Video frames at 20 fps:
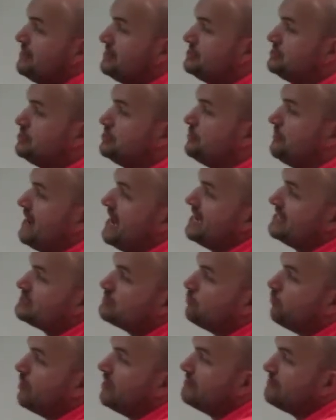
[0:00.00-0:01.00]
by two
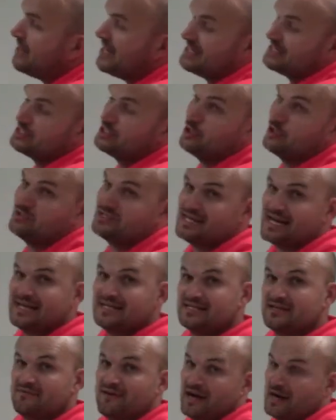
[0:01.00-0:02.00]
as one minus
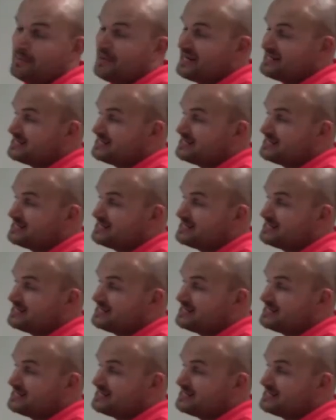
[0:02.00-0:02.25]
cosine divided by